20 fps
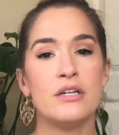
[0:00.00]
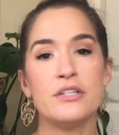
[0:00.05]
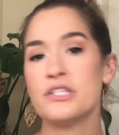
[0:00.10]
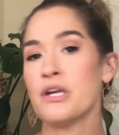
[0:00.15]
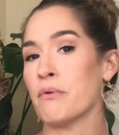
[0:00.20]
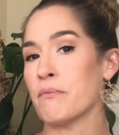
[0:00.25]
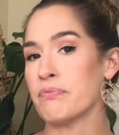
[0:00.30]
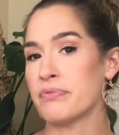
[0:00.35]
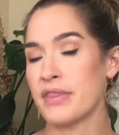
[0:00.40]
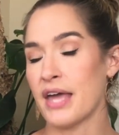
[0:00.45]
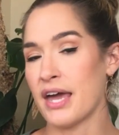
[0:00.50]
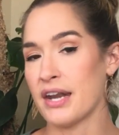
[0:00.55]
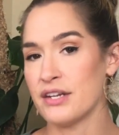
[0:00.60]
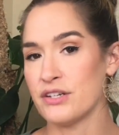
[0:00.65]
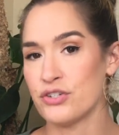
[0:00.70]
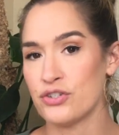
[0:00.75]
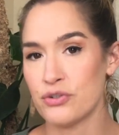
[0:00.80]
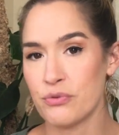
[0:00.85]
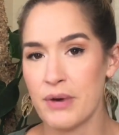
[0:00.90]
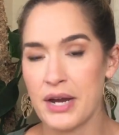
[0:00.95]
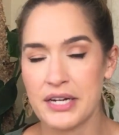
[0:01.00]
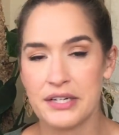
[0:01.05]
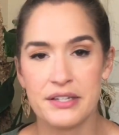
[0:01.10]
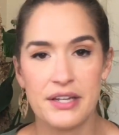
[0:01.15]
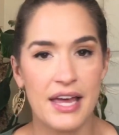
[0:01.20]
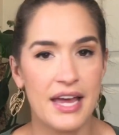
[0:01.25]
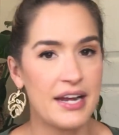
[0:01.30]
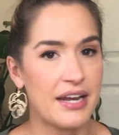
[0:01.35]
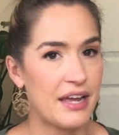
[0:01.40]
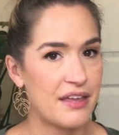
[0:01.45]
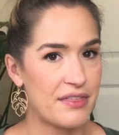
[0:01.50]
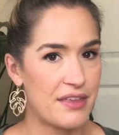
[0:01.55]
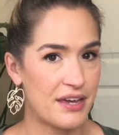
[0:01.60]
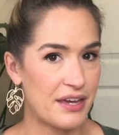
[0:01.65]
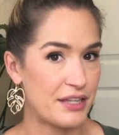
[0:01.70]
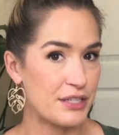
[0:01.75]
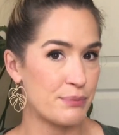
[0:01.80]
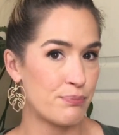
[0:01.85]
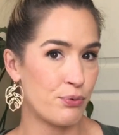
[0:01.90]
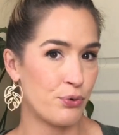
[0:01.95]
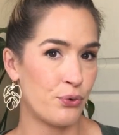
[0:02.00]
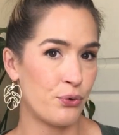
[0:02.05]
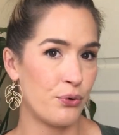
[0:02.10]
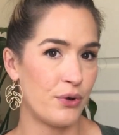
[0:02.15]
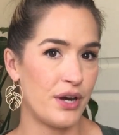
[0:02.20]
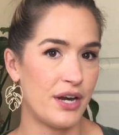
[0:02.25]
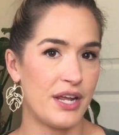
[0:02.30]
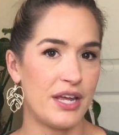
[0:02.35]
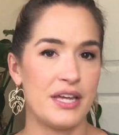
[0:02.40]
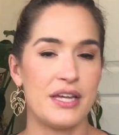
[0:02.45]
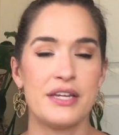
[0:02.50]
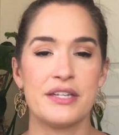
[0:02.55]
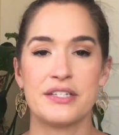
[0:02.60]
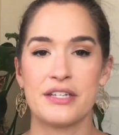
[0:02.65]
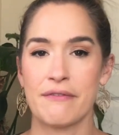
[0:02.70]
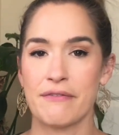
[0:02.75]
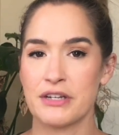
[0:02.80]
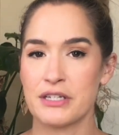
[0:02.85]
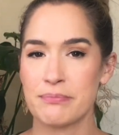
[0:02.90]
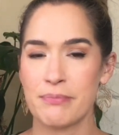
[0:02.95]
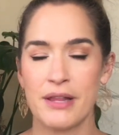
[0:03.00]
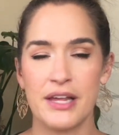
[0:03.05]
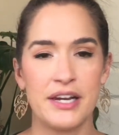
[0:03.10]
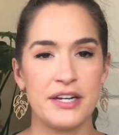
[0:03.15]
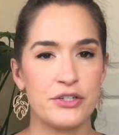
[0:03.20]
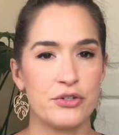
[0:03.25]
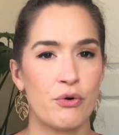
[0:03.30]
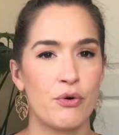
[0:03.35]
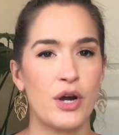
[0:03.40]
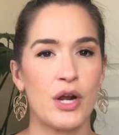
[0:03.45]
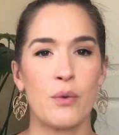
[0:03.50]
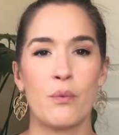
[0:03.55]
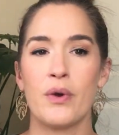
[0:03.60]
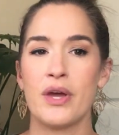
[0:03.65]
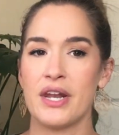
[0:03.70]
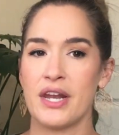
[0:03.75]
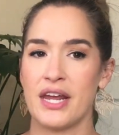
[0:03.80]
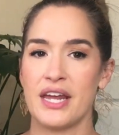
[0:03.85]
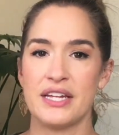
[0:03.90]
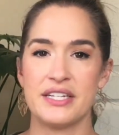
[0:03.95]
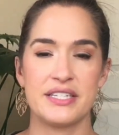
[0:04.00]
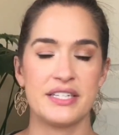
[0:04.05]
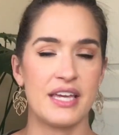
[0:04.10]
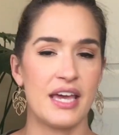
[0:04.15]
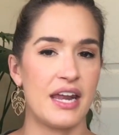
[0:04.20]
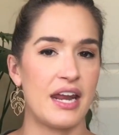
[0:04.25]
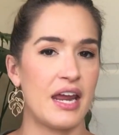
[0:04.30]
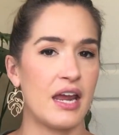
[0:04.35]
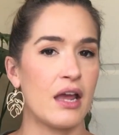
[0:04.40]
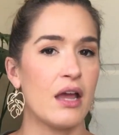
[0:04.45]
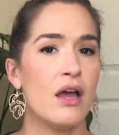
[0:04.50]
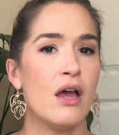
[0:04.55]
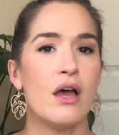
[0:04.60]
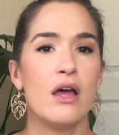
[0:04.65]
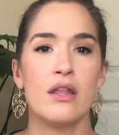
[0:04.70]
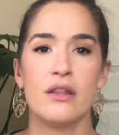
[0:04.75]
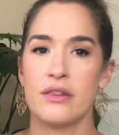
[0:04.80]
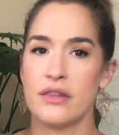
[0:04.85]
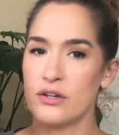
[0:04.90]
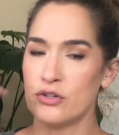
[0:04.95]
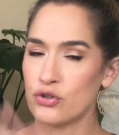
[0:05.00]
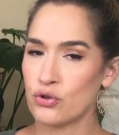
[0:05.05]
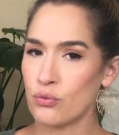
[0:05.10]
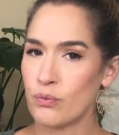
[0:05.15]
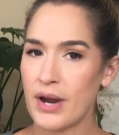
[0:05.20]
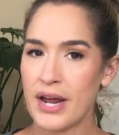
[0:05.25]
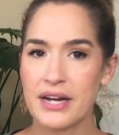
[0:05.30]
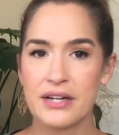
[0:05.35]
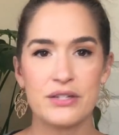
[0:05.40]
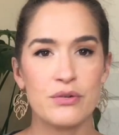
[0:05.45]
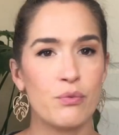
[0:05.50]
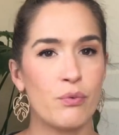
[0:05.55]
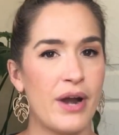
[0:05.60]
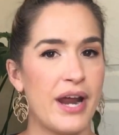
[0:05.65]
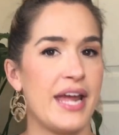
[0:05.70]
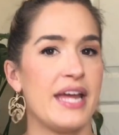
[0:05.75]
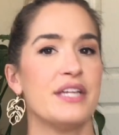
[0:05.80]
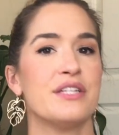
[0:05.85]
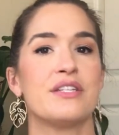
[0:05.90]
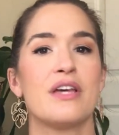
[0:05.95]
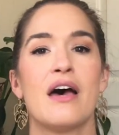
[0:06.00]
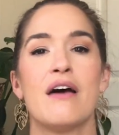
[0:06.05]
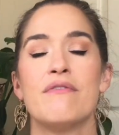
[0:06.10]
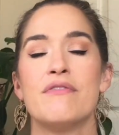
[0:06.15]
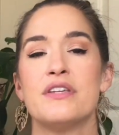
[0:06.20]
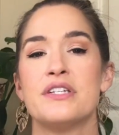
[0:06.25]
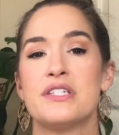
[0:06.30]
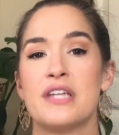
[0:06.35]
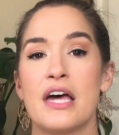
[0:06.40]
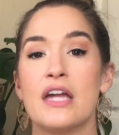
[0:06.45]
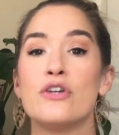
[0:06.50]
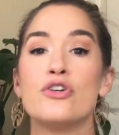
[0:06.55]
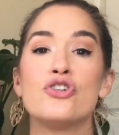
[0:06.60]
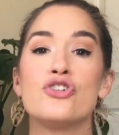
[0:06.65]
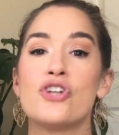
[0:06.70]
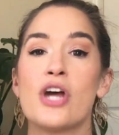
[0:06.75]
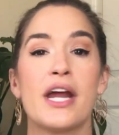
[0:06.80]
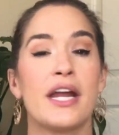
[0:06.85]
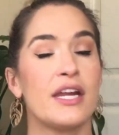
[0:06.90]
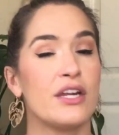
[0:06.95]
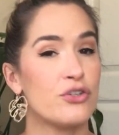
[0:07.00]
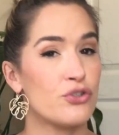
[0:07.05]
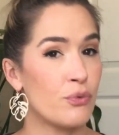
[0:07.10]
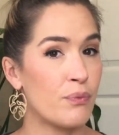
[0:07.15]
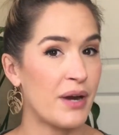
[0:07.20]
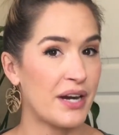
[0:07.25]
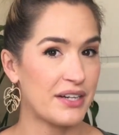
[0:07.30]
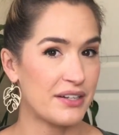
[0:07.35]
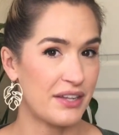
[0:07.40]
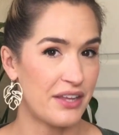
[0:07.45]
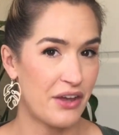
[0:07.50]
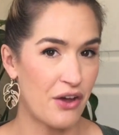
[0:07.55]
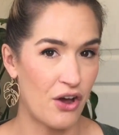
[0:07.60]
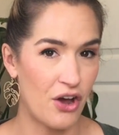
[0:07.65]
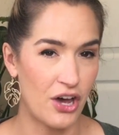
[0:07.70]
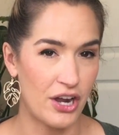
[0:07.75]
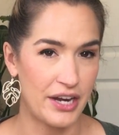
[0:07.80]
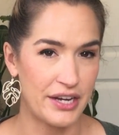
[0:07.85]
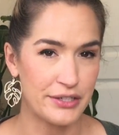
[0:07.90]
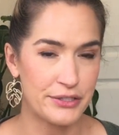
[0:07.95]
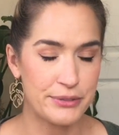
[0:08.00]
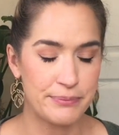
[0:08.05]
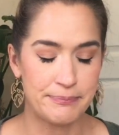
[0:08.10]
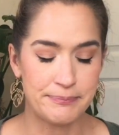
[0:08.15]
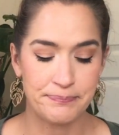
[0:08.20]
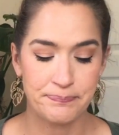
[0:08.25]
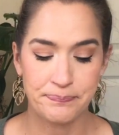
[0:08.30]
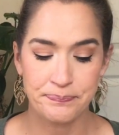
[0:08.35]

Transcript: So that is direct light. I think it's pretty self-explanatory when it's getting the direct rays of the sun shining directly on it.